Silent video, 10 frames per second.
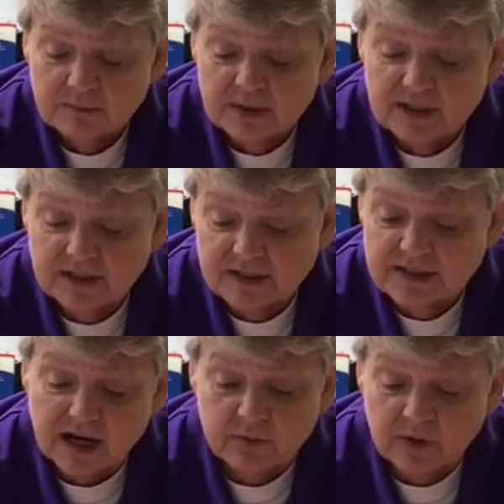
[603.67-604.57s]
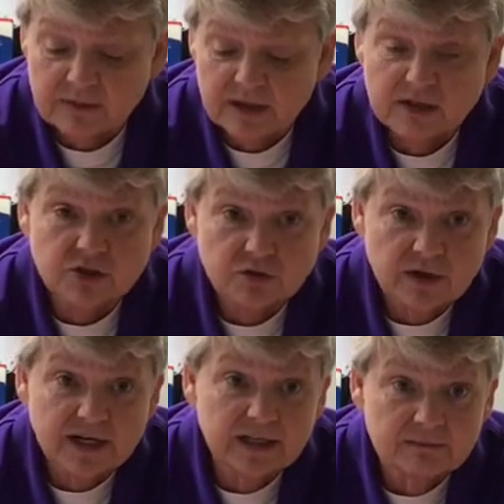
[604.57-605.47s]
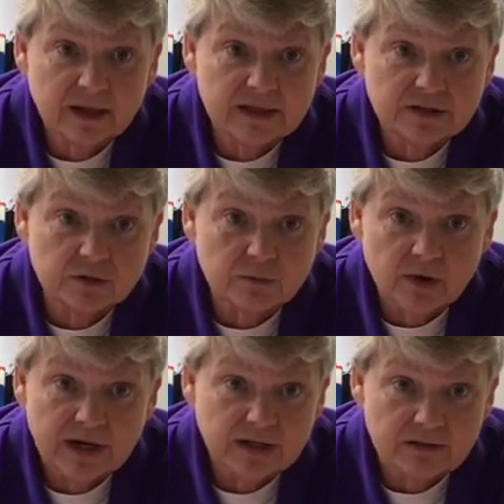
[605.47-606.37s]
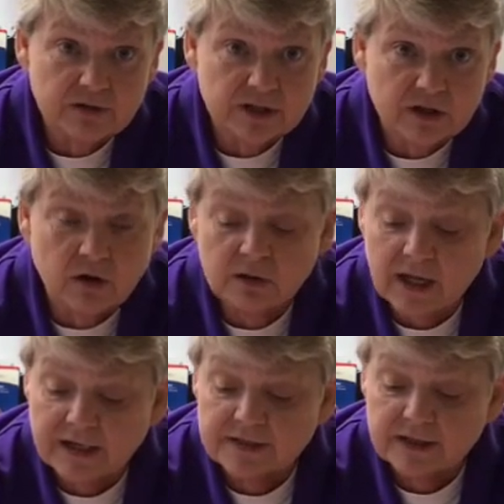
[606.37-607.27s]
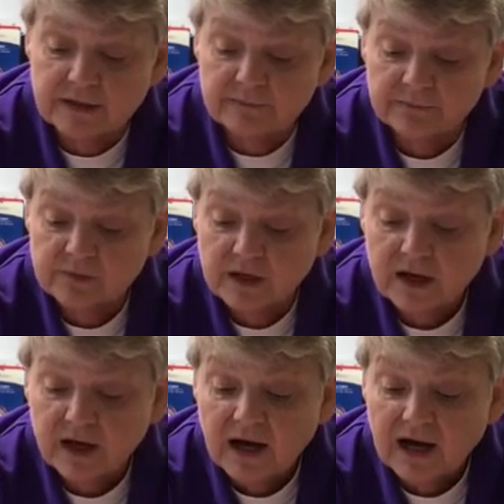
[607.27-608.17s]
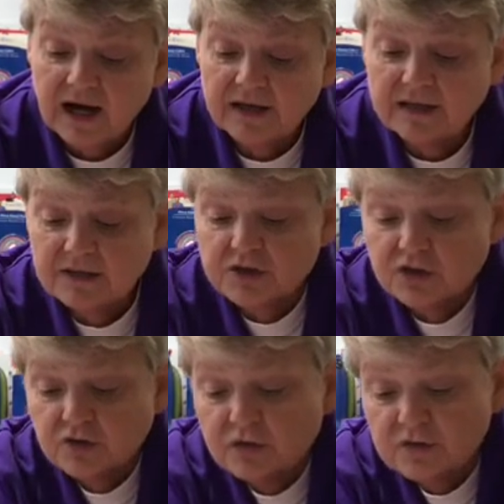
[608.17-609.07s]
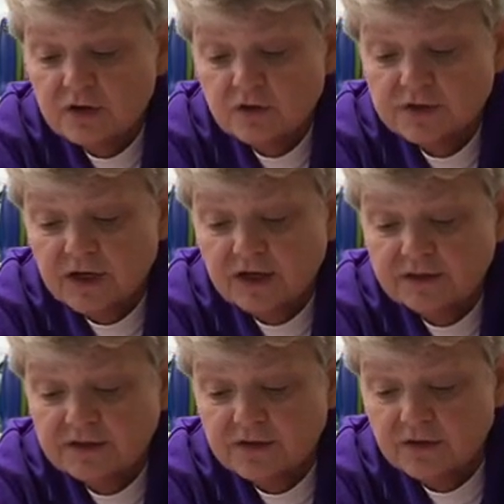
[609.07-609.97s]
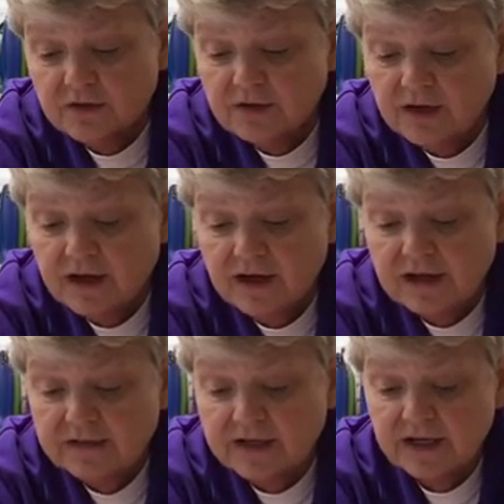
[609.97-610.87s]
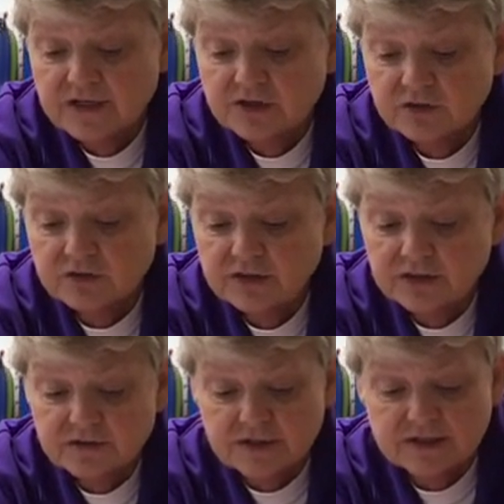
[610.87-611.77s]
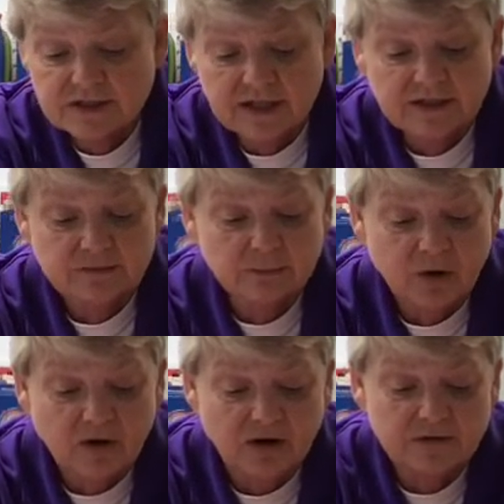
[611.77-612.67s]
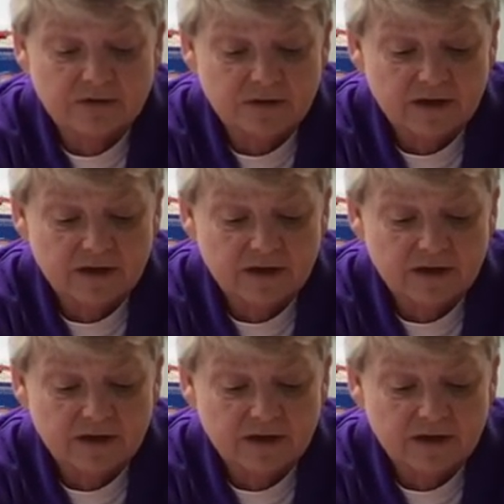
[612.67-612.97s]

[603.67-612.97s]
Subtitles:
because I want to make sure I get my Insel Bright and everything all lined up. I can turn those under and then I turn under the second part,